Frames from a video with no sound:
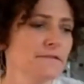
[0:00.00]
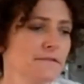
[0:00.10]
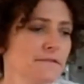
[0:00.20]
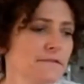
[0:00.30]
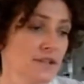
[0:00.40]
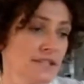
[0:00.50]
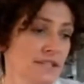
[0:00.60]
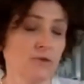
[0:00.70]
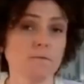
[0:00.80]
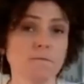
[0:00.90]
for
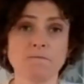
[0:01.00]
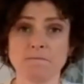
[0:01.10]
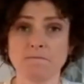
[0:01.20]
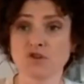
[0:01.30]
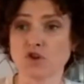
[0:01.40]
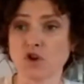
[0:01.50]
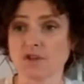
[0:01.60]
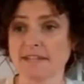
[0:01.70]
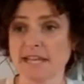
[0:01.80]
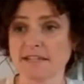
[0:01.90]
example, the jar
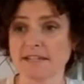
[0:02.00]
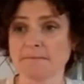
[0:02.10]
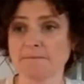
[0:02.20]
says